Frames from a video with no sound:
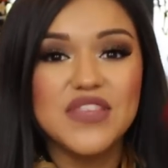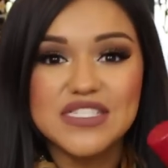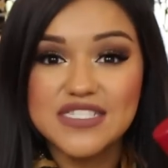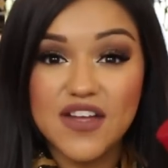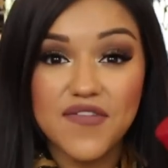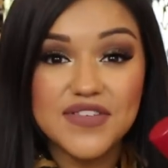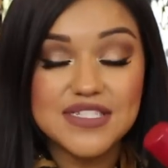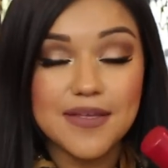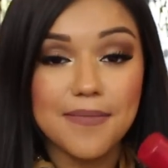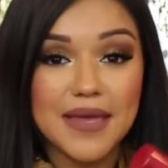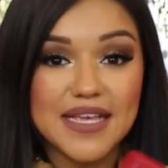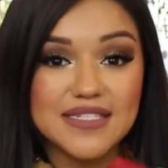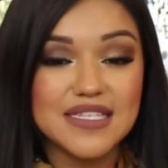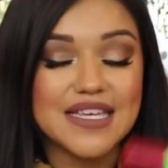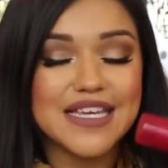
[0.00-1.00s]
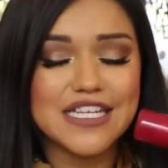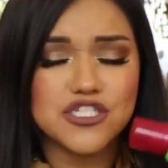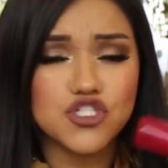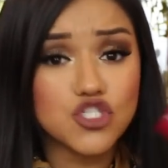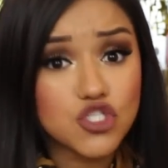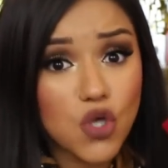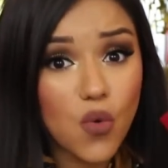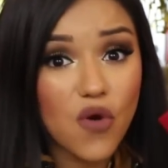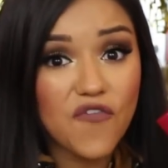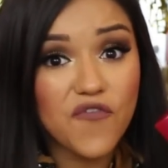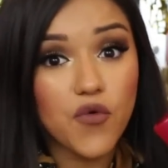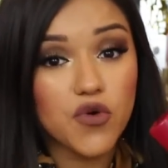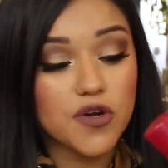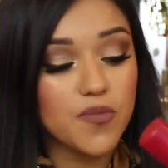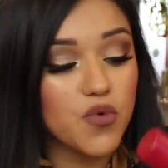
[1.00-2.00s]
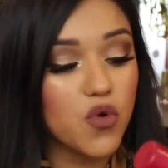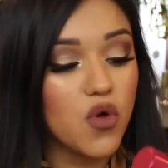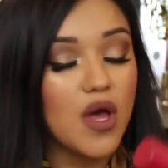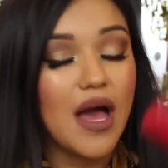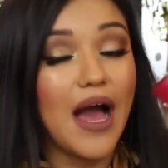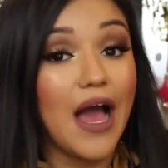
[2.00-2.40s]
This stuff is amazing. It's so affordable.